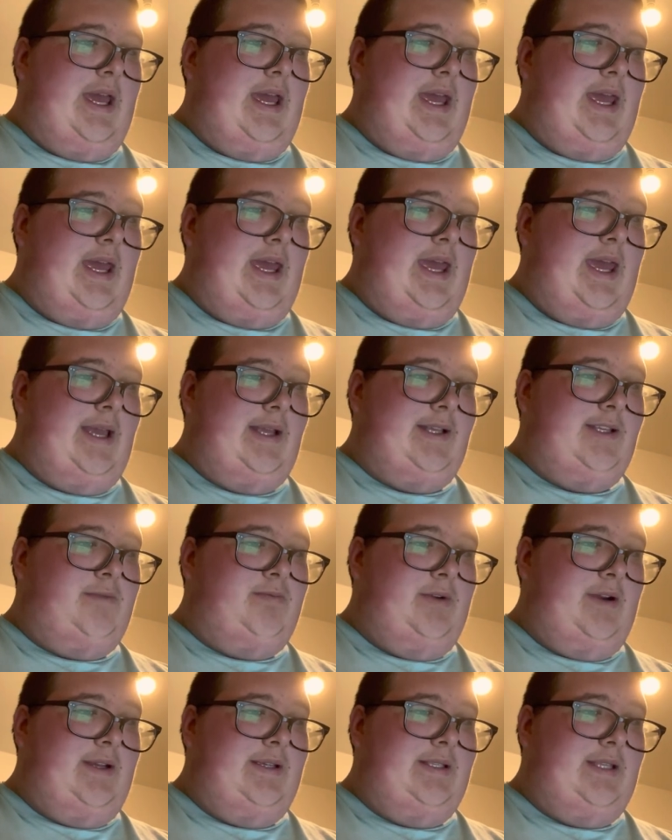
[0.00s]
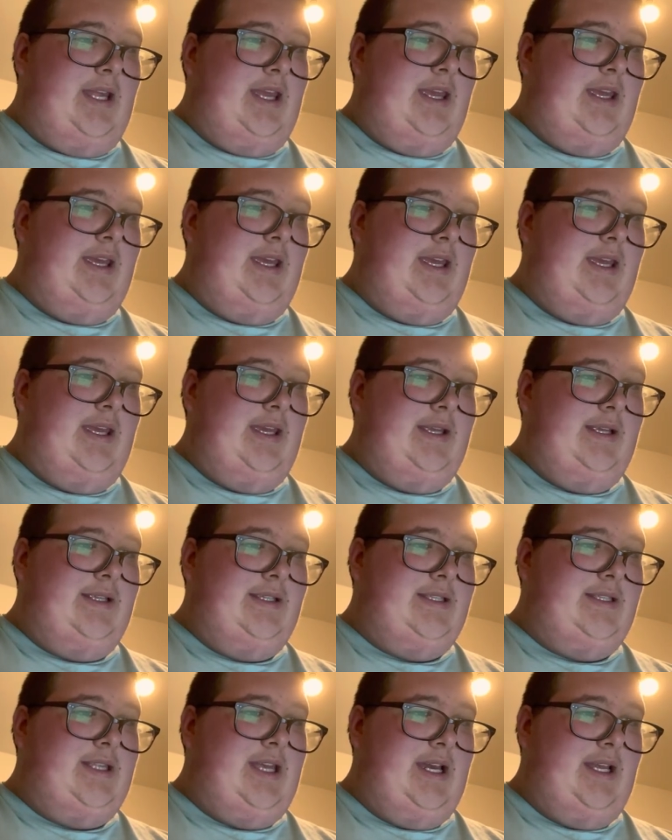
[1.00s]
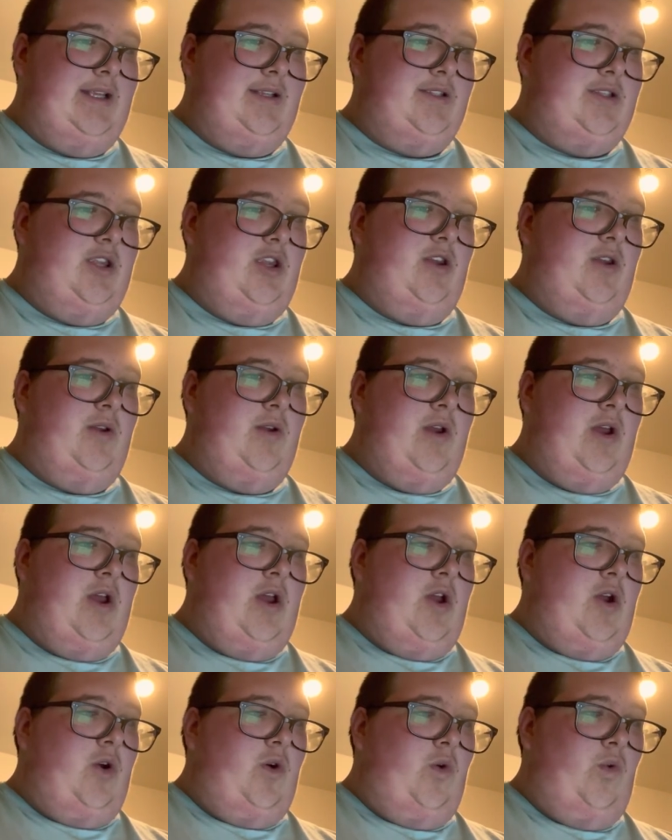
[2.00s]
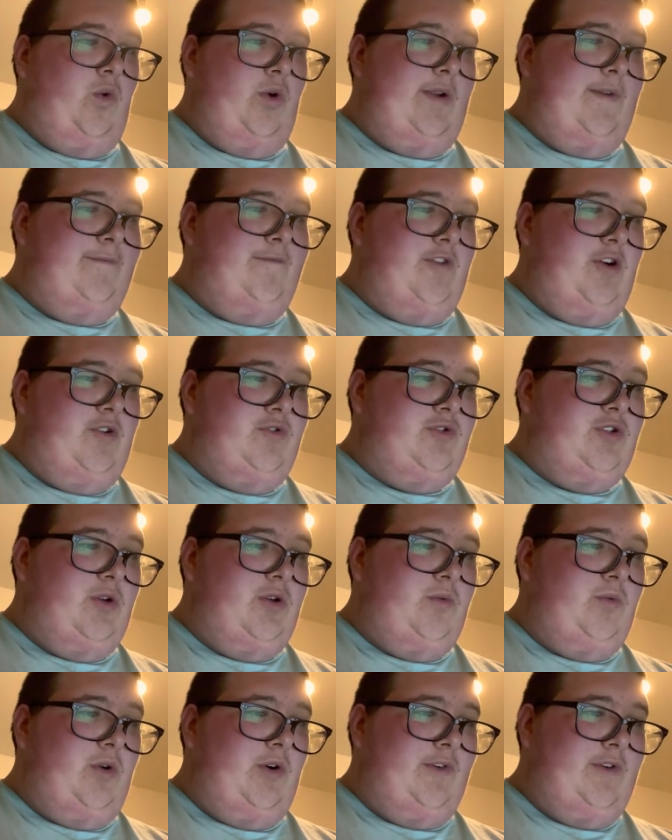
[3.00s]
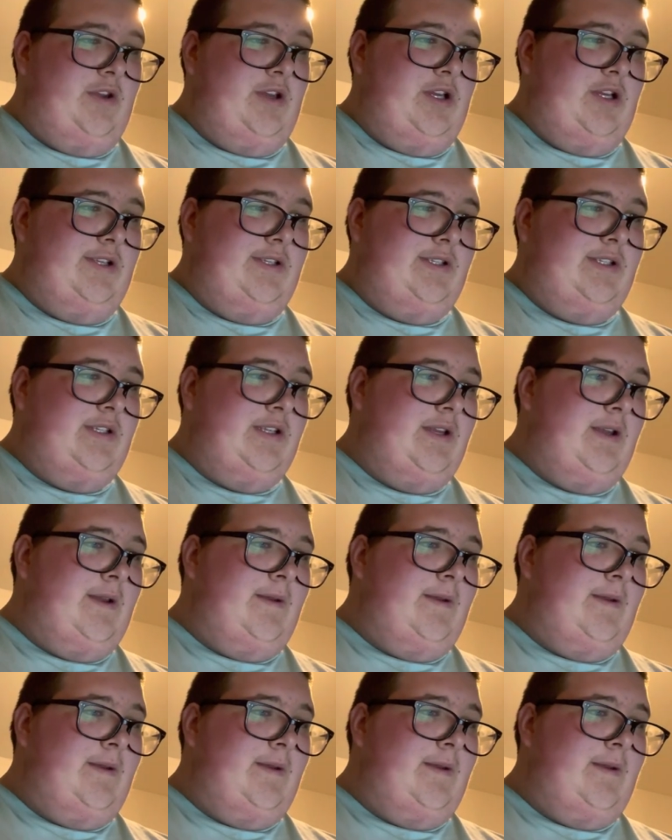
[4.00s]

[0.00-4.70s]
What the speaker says: expressed his thanks to all involved at Warriors,